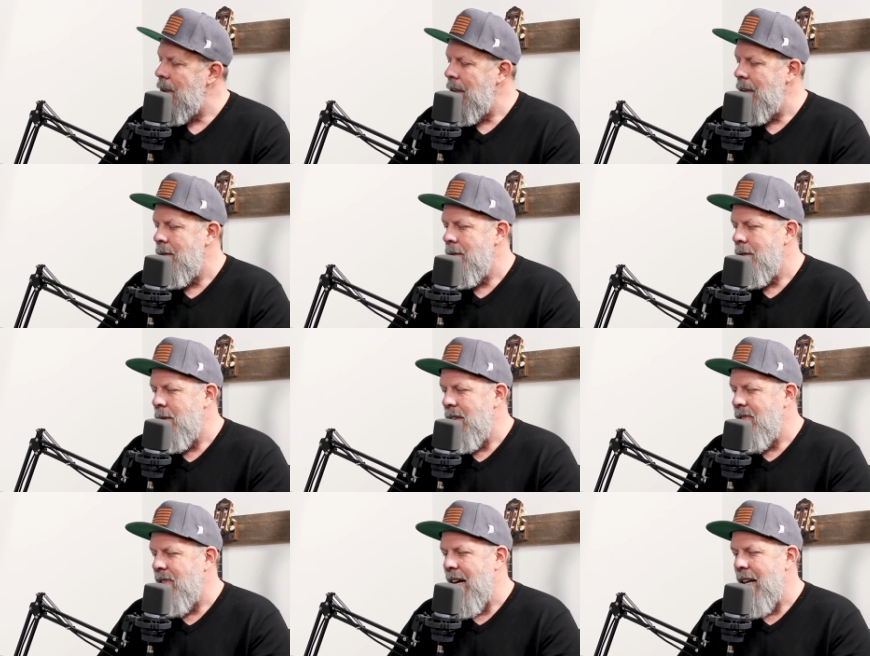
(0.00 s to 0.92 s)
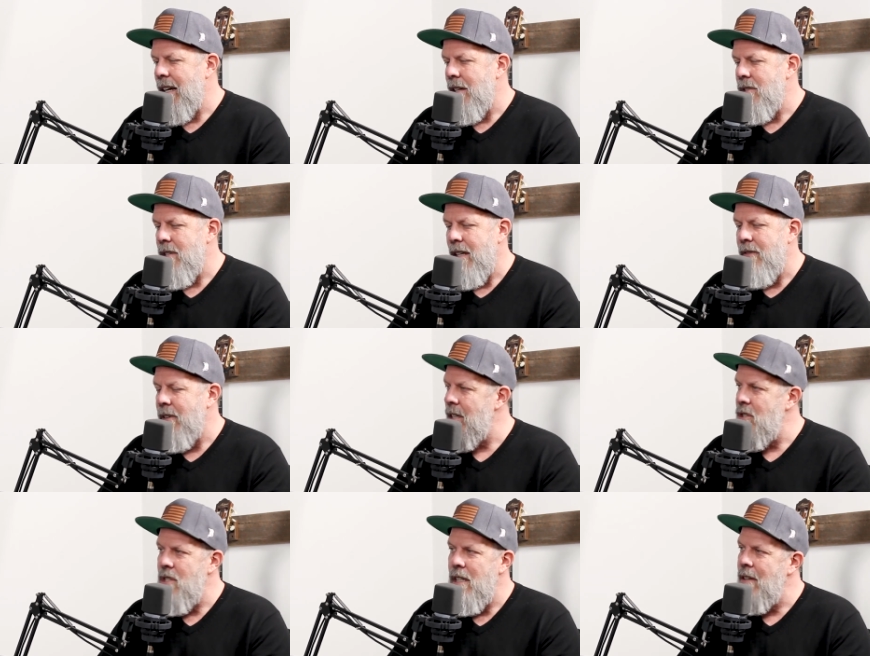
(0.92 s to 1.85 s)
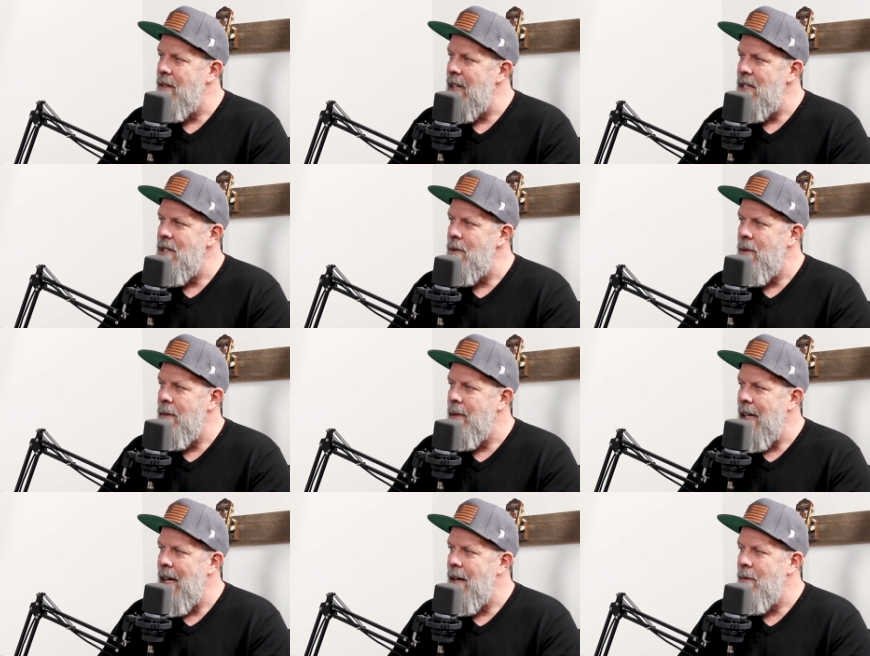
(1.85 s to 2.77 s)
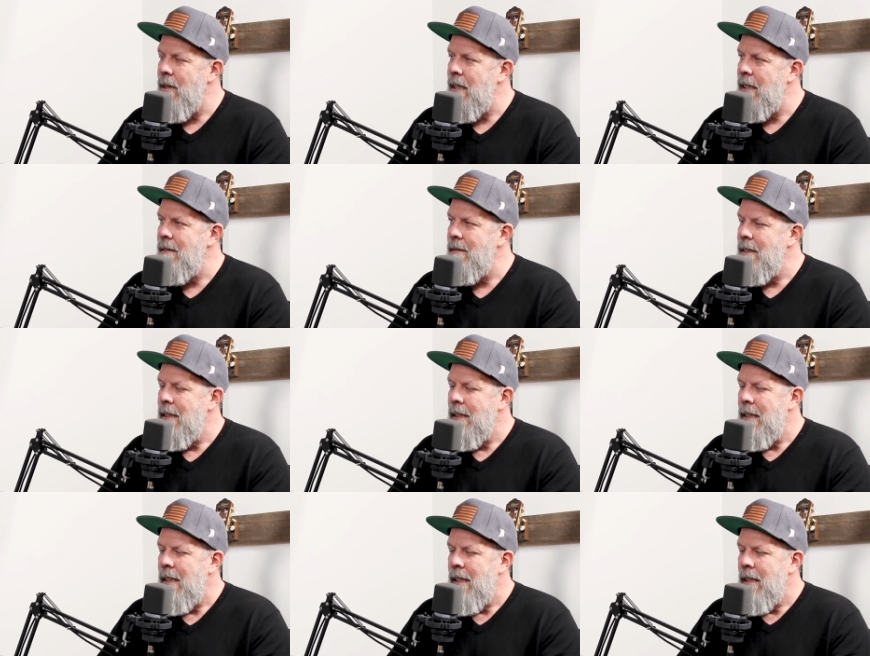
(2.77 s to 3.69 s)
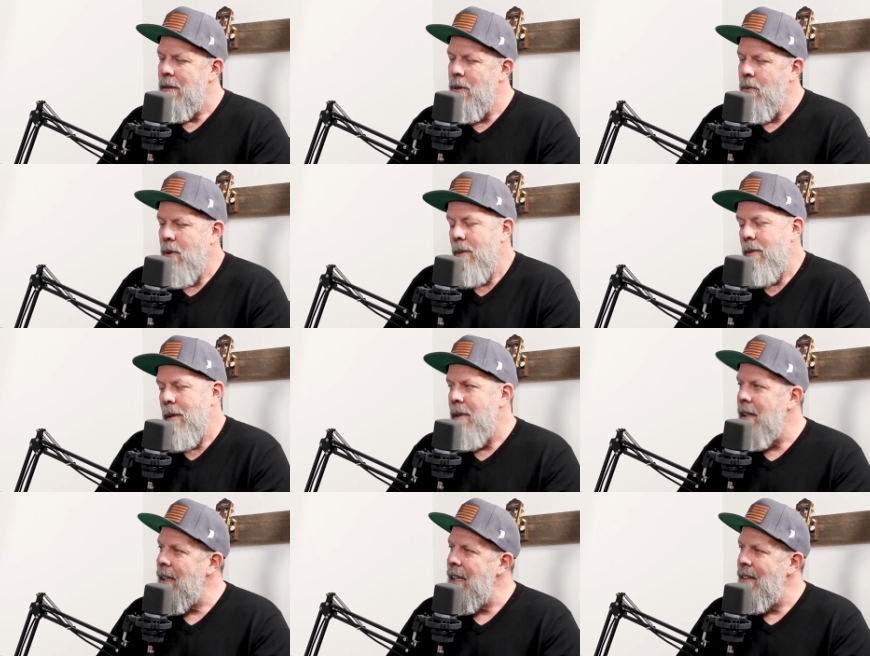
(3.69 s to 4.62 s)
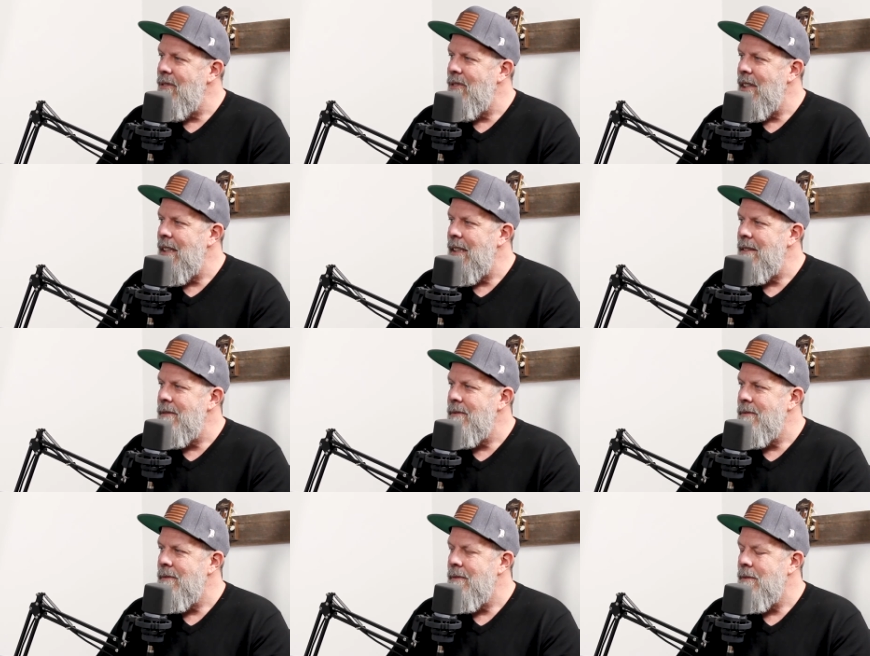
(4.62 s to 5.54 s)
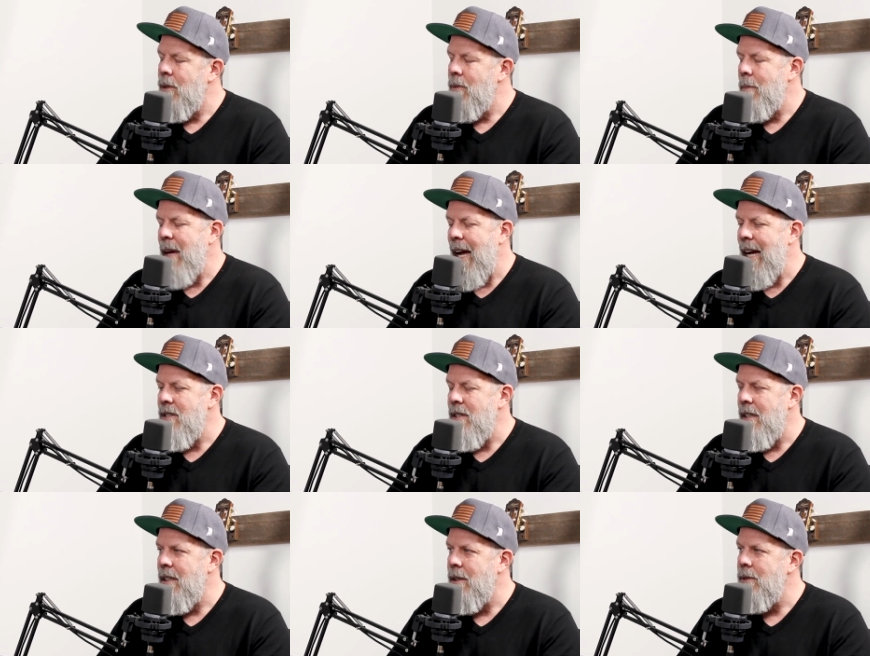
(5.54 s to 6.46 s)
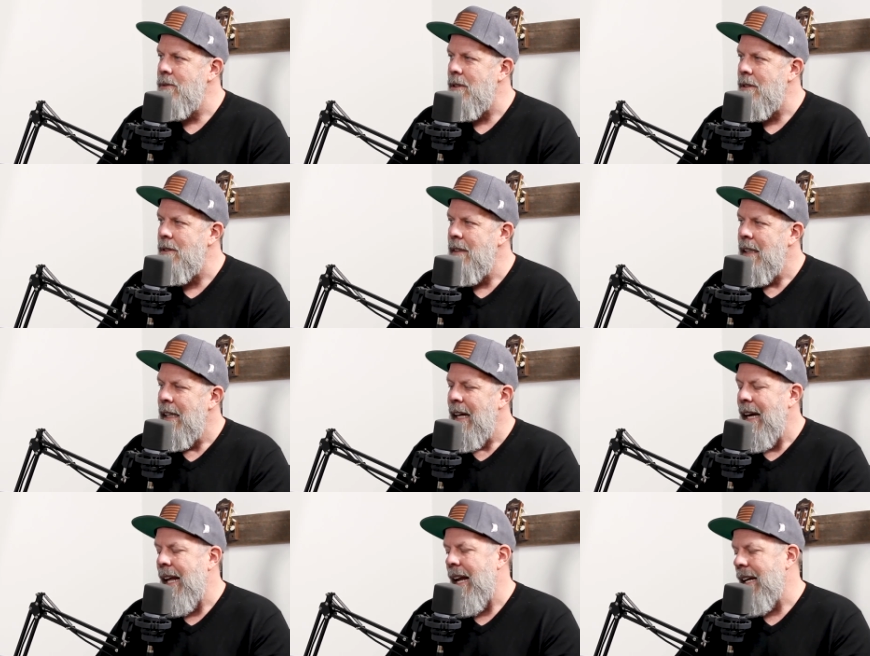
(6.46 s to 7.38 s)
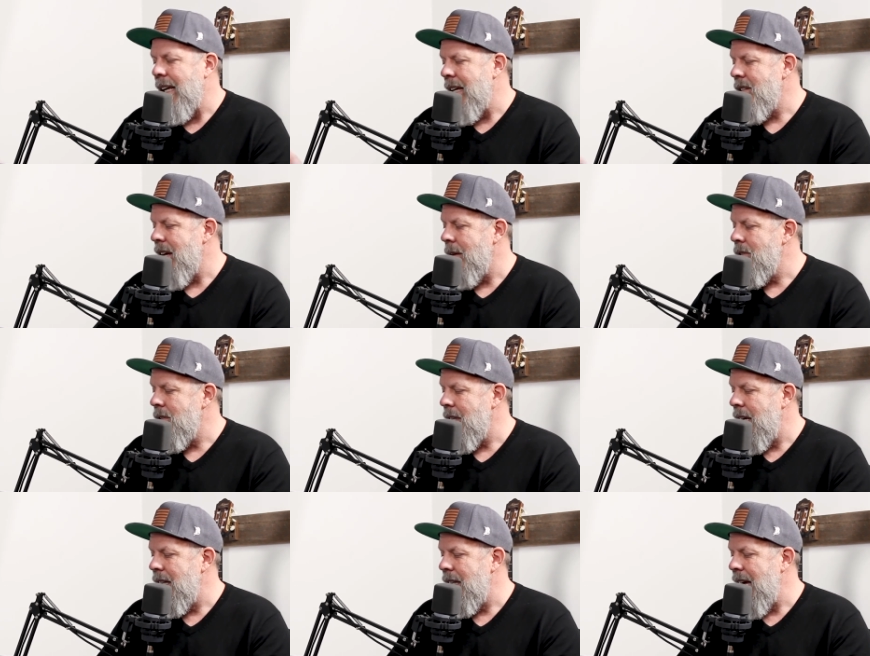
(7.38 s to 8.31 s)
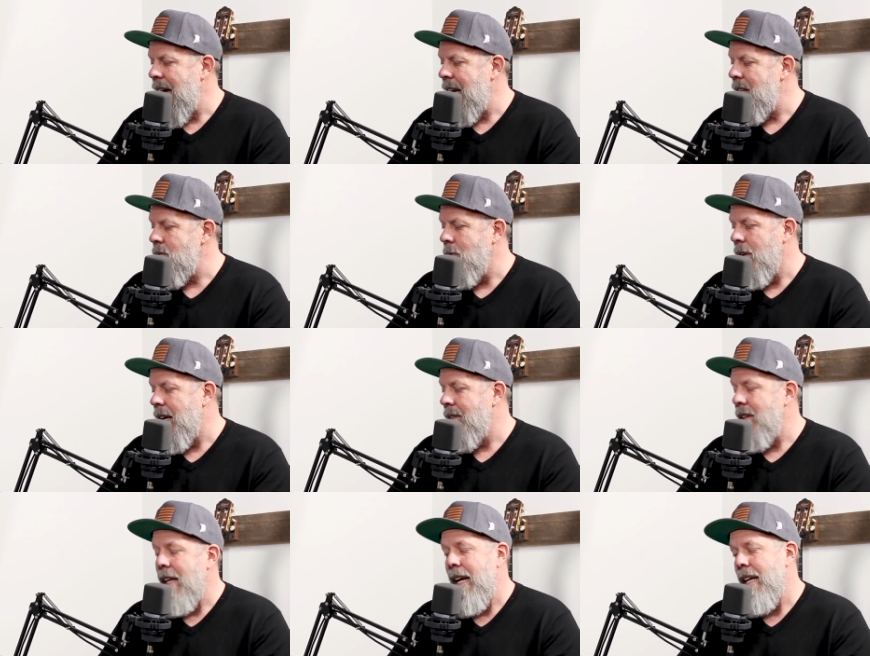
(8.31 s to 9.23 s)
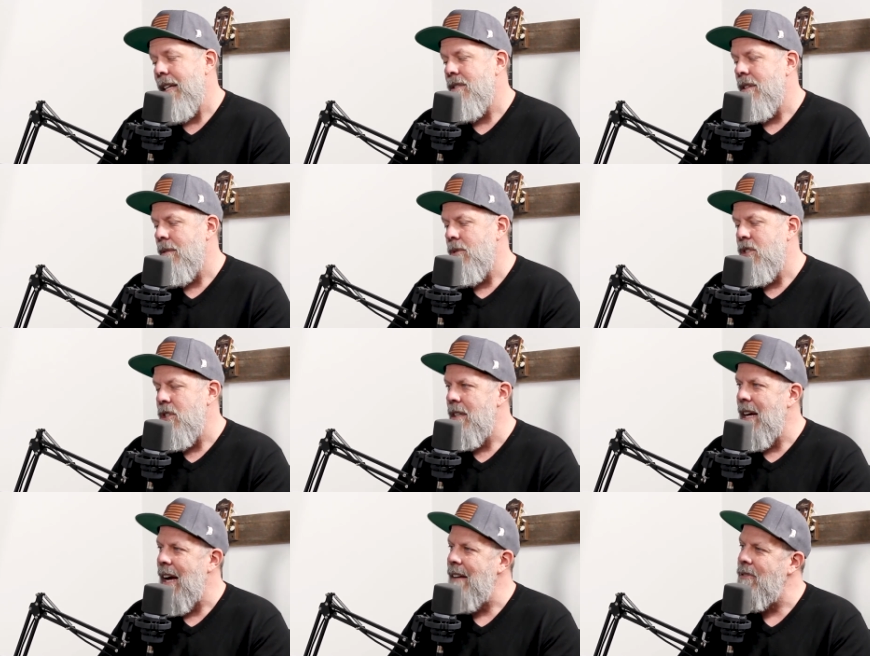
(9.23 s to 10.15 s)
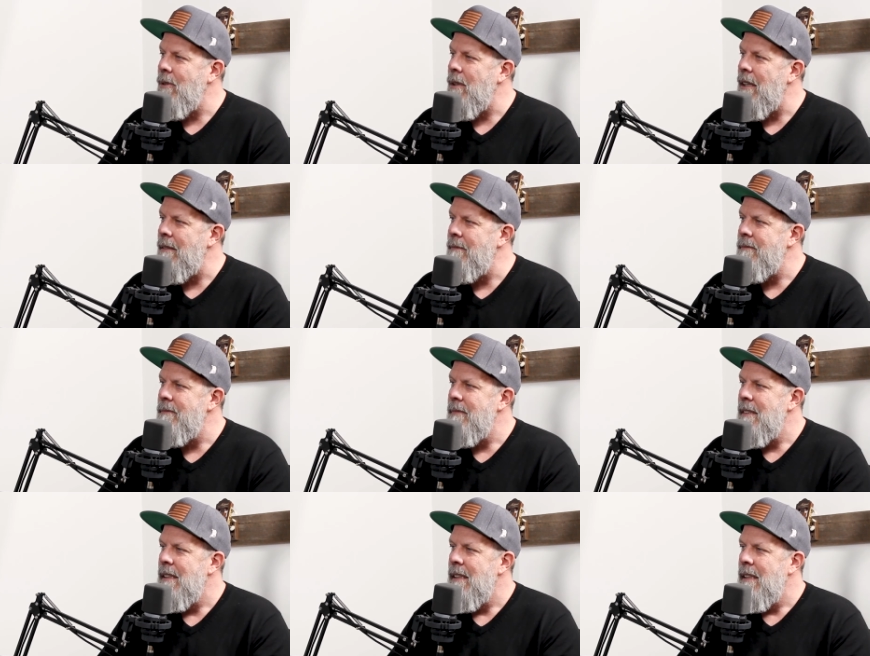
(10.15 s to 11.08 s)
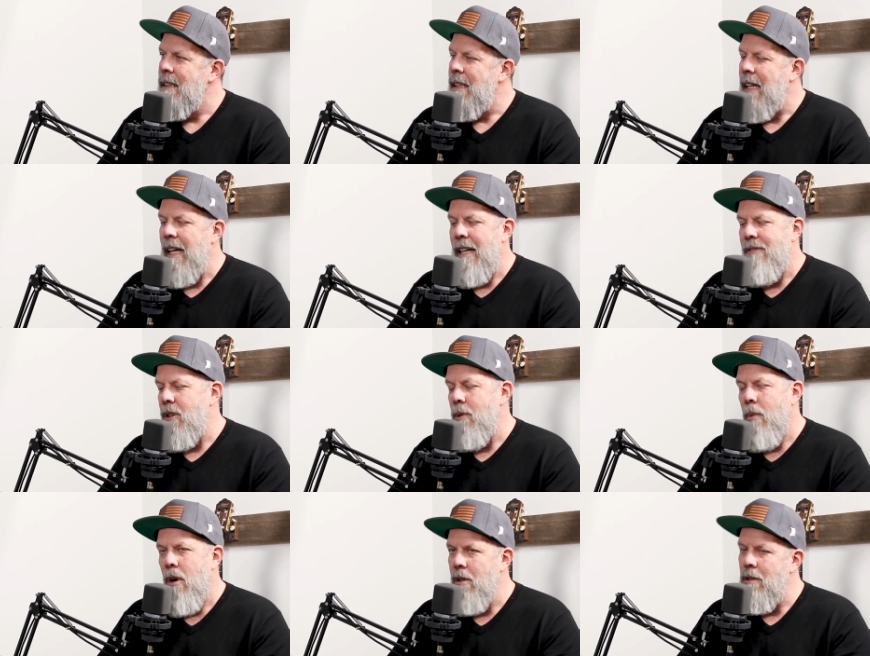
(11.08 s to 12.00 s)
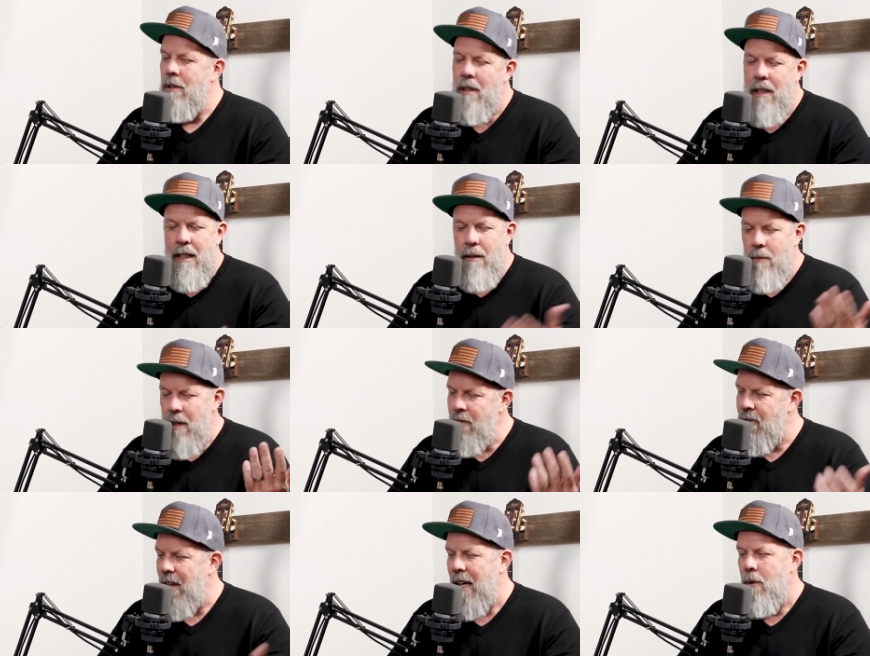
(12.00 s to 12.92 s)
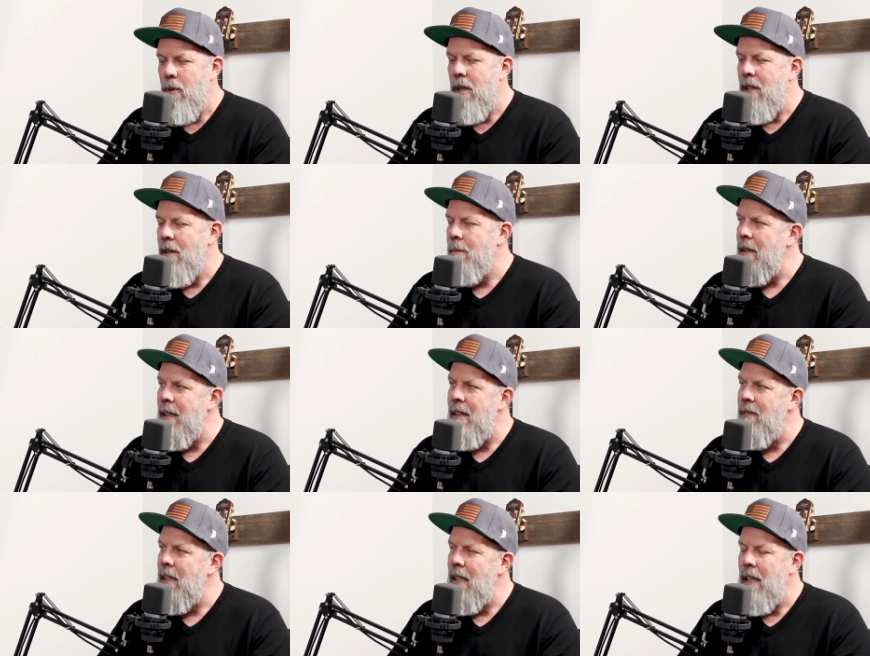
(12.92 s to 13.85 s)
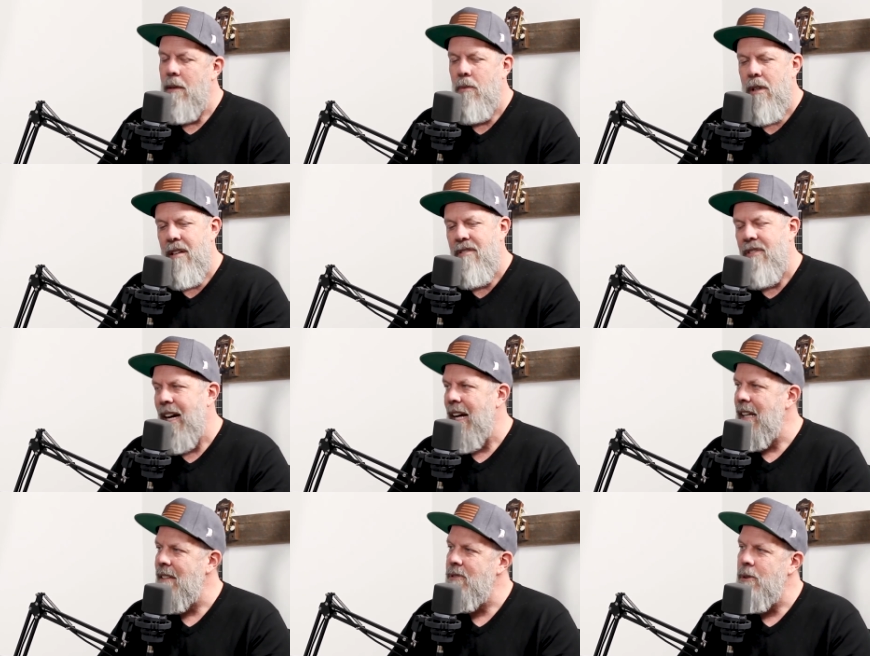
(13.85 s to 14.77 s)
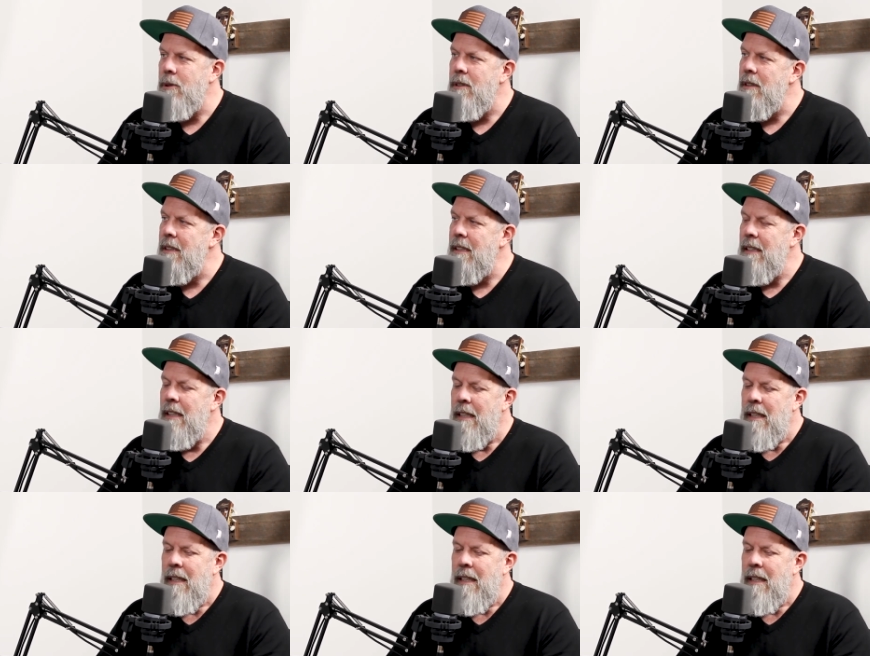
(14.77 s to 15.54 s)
we, we find ourselves in a generation where we got to run with what we believe, you know, what we Amen. passionately hold to. And I guess I would say to that is whatever that is, would you die for it? Right and if question. you won't, you need to rethink what you're believing in and what you're fighting for. And